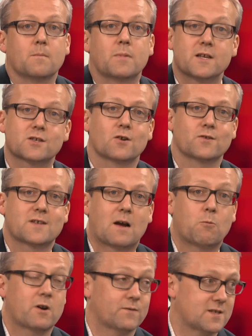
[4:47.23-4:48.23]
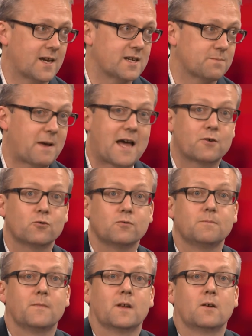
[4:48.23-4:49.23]
Please contact one of today's panel
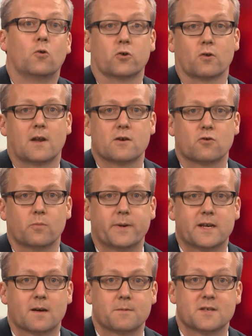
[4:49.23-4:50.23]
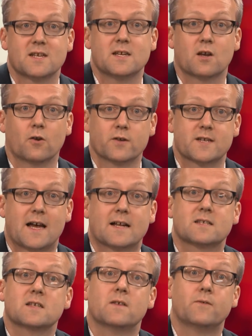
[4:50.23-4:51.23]
or your local PwC
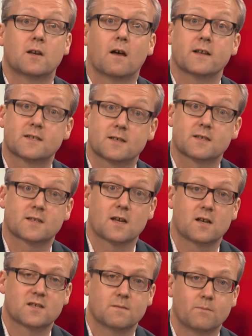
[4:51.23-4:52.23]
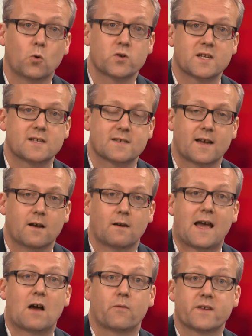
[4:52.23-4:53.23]
contact if you'd like to discuss in more detail
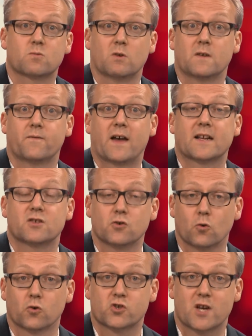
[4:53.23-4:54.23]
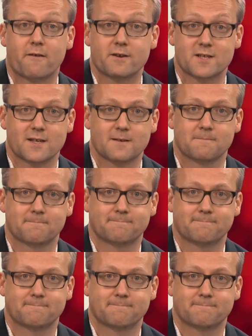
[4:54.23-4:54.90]
how this will affect your charity.